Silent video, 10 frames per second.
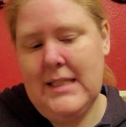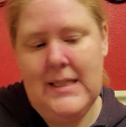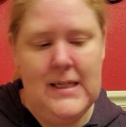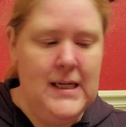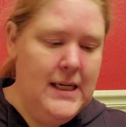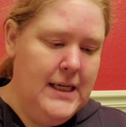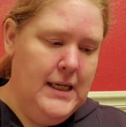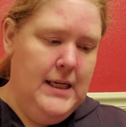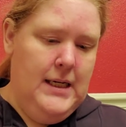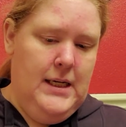And
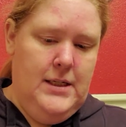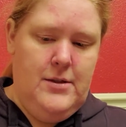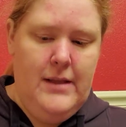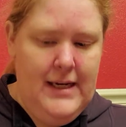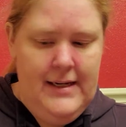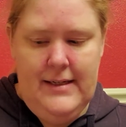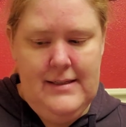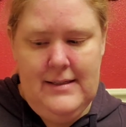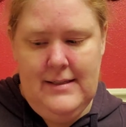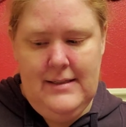so
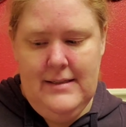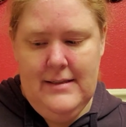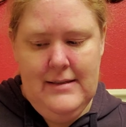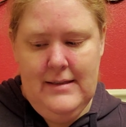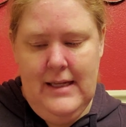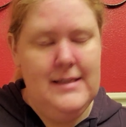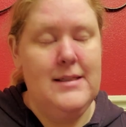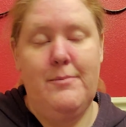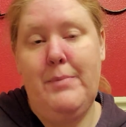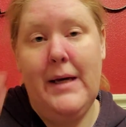that's
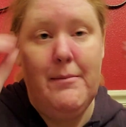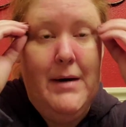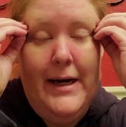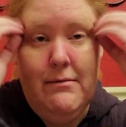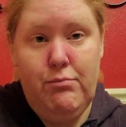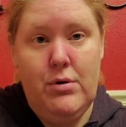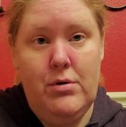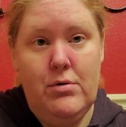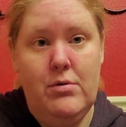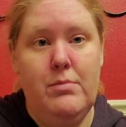the big mind
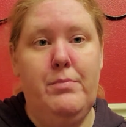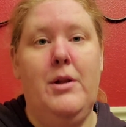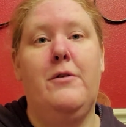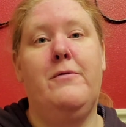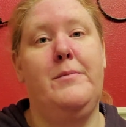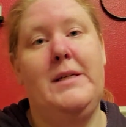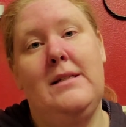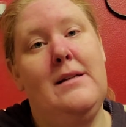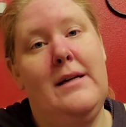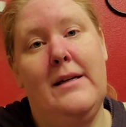blow for me
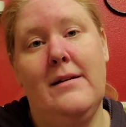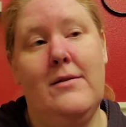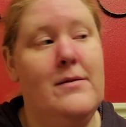today.